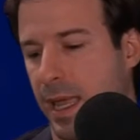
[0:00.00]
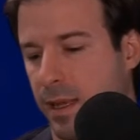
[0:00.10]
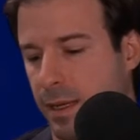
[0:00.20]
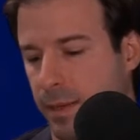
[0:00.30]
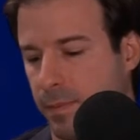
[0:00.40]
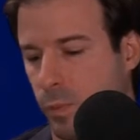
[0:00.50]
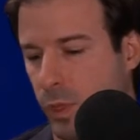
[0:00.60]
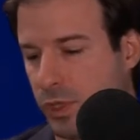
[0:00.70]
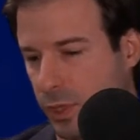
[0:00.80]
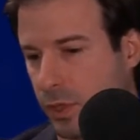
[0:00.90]
when you
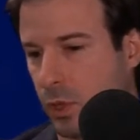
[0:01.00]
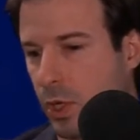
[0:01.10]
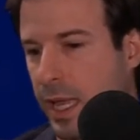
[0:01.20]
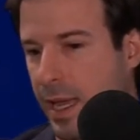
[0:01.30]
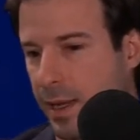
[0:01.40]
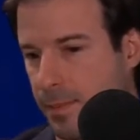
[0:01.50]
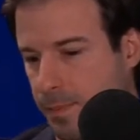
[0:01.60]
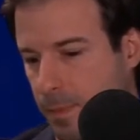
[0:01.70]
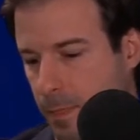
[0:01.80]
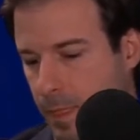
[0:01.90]
start to look at
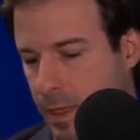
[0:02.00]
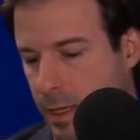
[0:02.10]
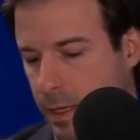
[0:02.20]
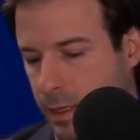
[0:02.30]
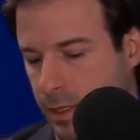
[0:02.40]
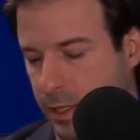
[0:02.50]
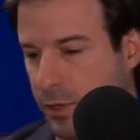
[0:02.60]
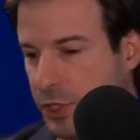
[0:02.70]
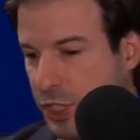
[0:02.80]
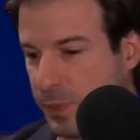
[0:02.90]
the
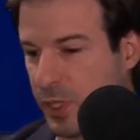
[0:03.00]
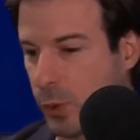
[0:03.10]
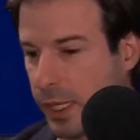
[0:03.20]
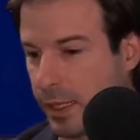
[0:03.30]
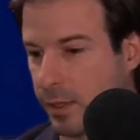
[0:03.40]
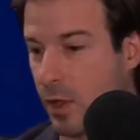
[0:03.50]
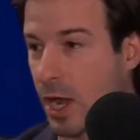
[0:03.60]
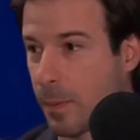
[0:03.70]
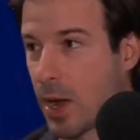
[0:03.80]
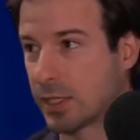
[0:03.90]
synergies between
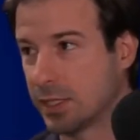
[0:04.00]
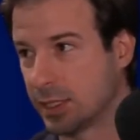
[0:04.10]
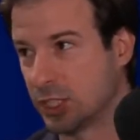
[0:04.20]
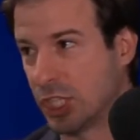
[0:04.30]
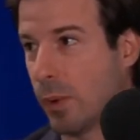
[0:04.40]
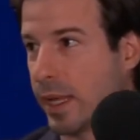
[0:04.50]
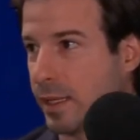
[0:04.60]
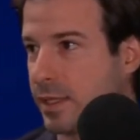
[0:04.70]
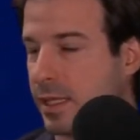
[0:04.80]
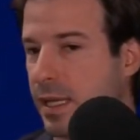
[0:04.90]
lockboxes and showings,